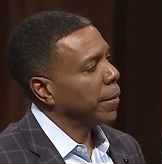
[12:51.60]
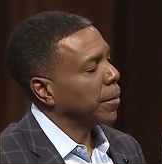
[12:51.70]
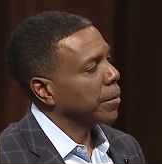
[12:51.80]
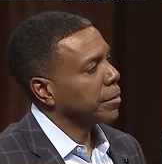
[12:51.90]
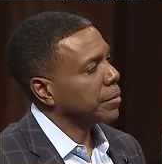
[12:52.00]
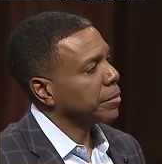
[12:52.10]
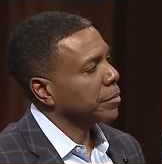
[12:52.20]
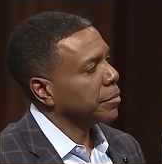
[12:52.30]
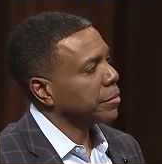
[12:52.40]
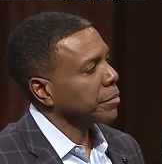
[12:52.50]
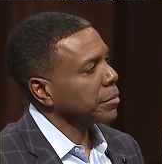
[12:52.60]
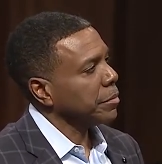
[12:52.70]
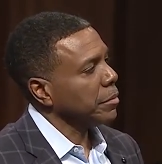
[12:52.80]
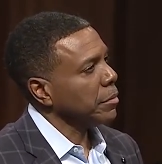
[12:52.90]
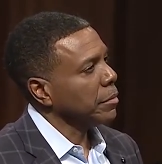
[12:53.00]

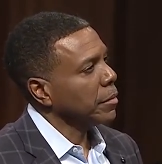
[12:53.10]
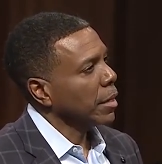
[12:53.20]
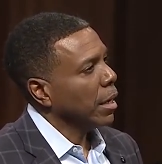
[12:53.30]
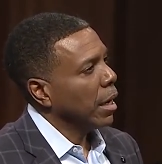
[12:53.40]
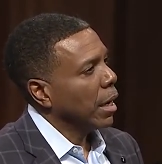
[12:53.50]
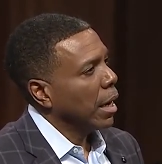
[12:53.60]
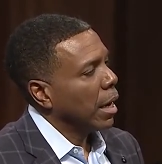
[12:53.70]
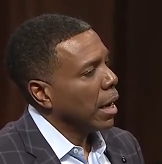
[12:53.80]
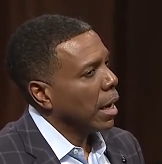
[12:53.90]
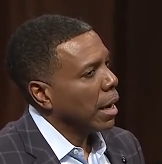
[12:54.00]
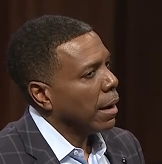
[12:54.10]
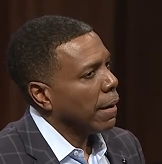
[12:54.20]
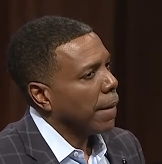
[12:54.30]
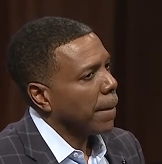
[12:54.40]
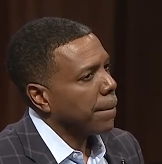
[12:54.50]

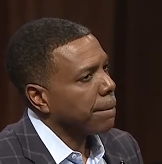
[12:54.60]
(silence)